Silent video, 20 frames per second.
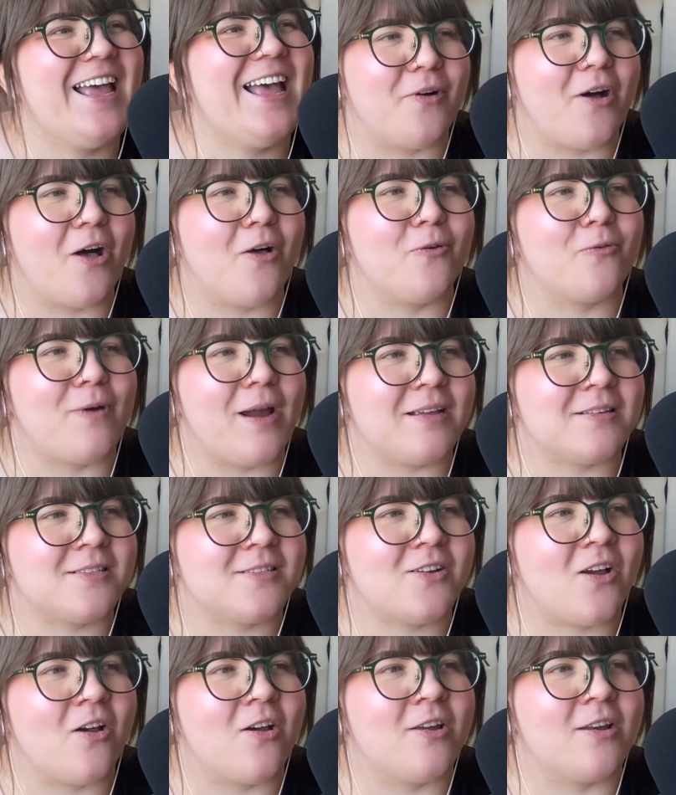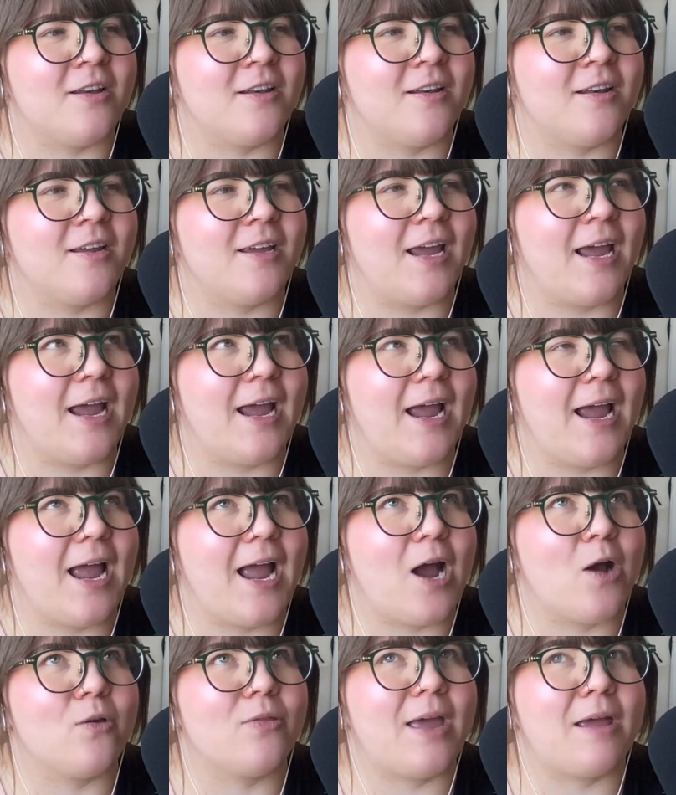I'll rest on
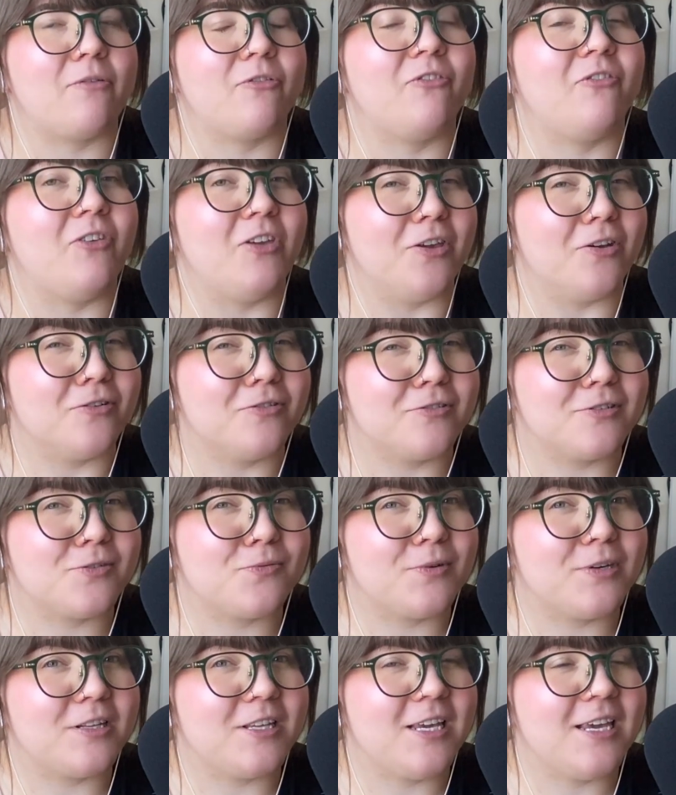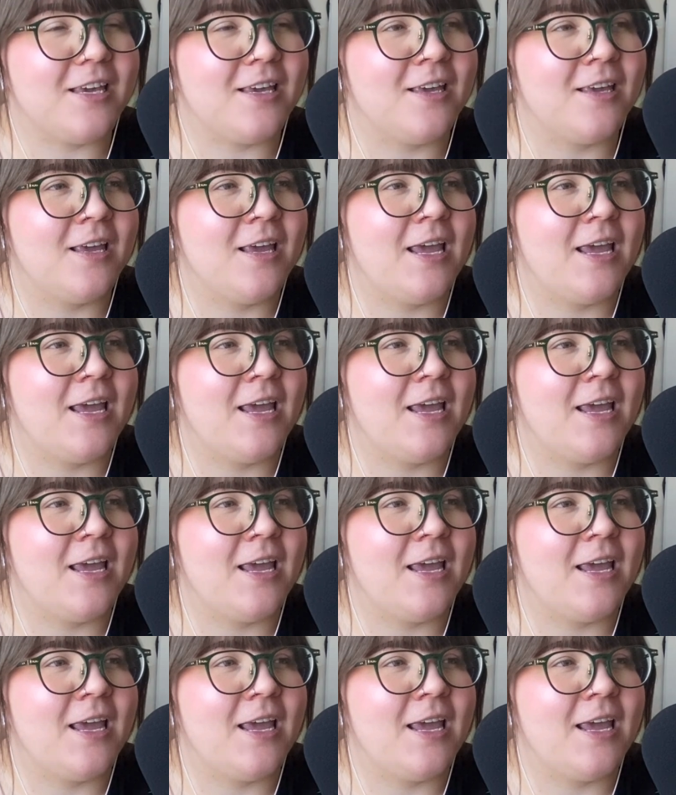how that feels really